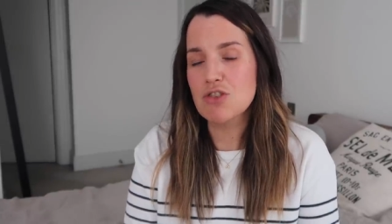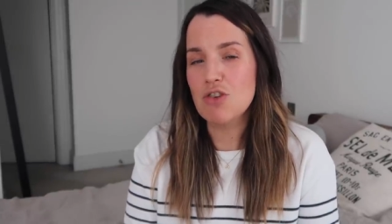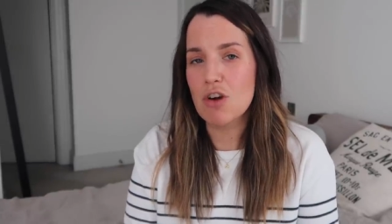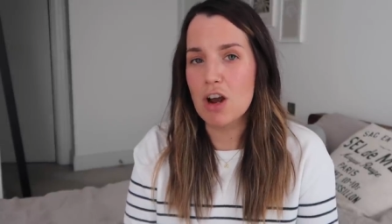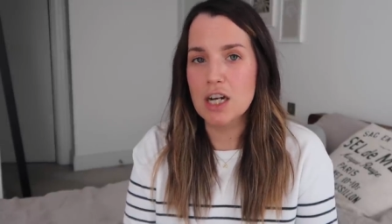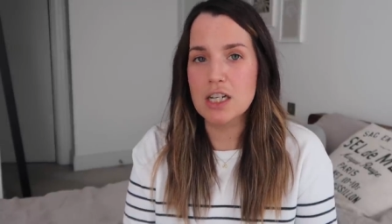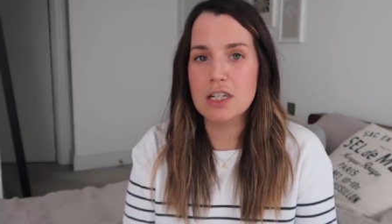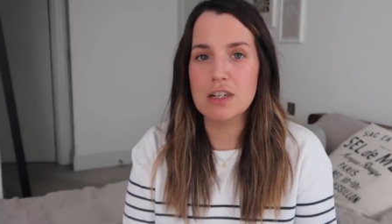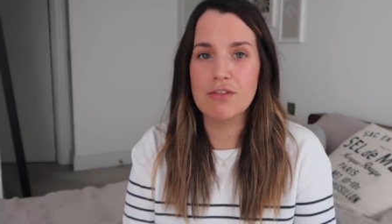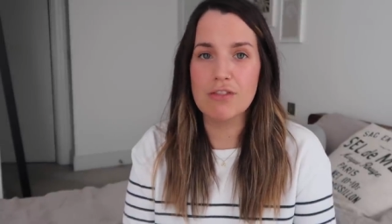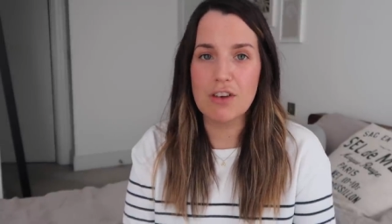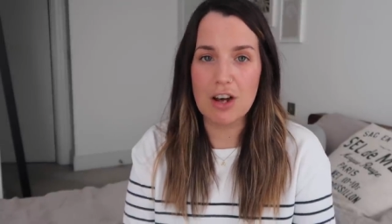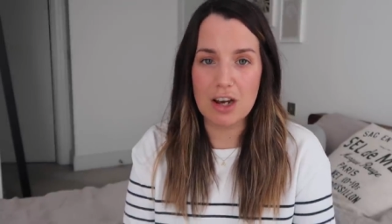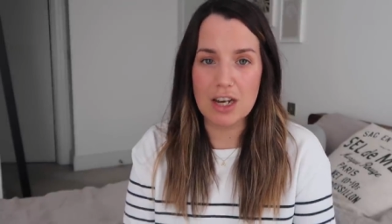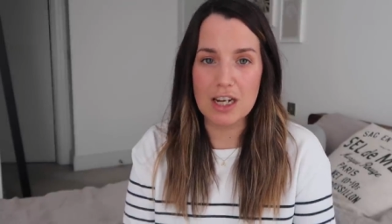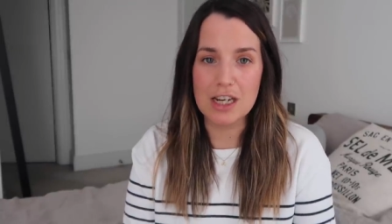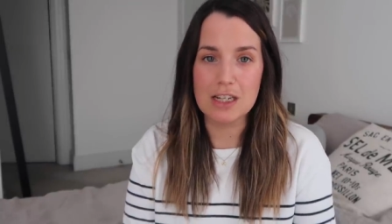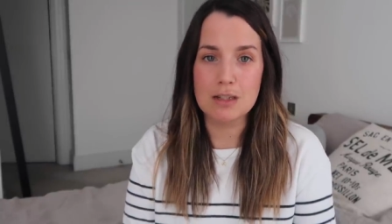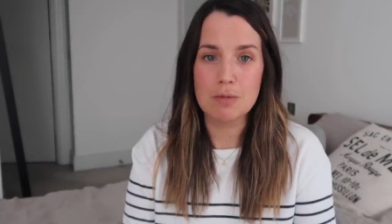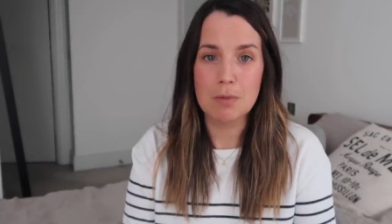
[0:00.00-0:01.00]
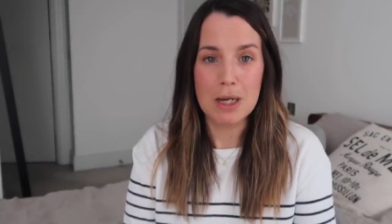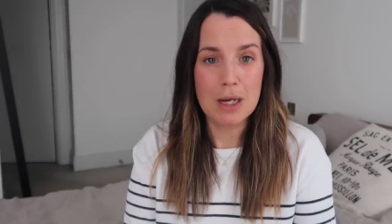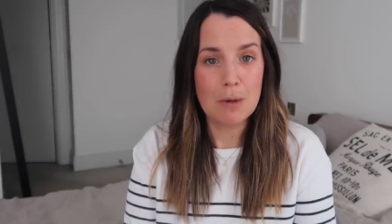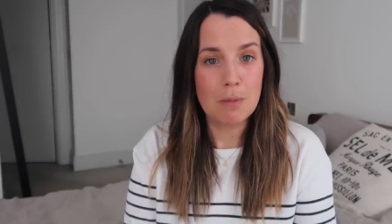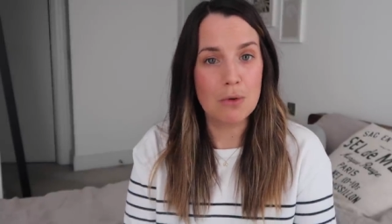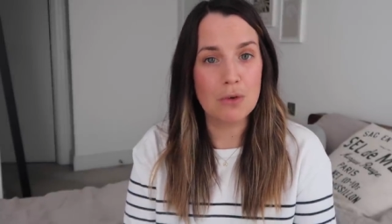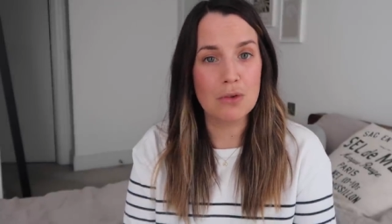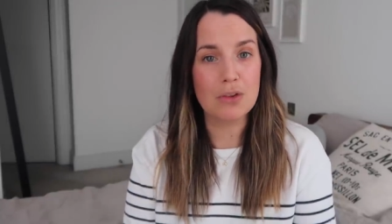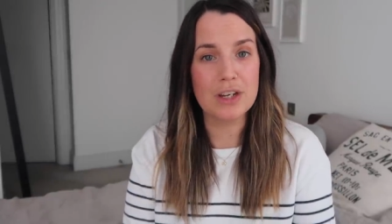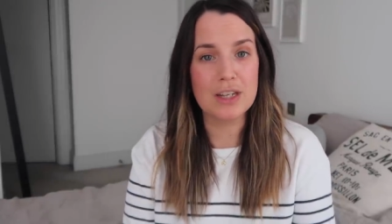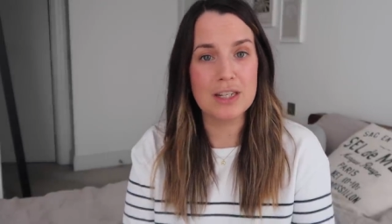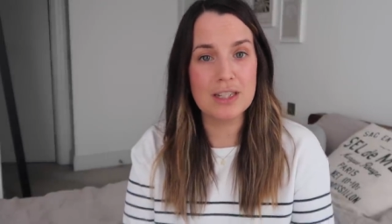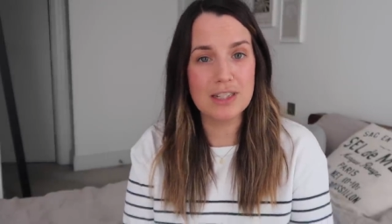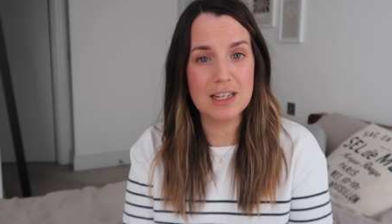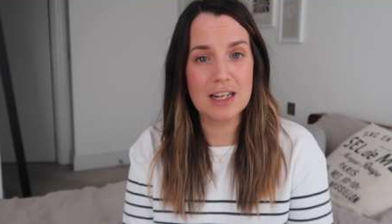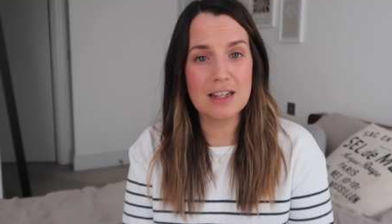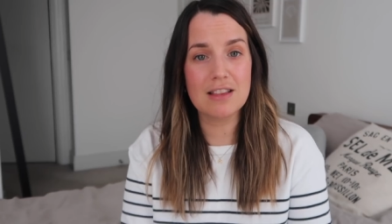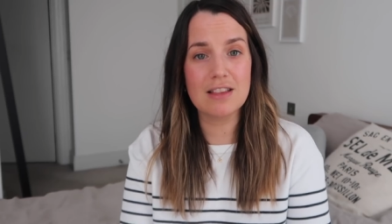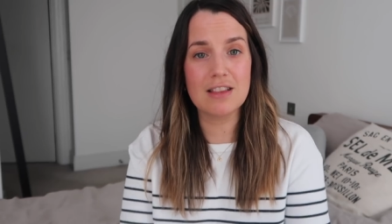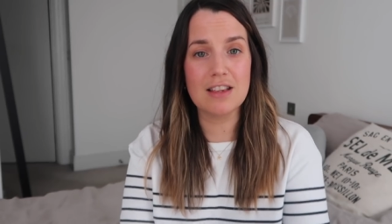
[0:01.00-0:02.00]
tried to find people that had
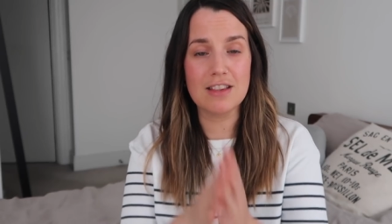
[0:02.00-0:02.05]
said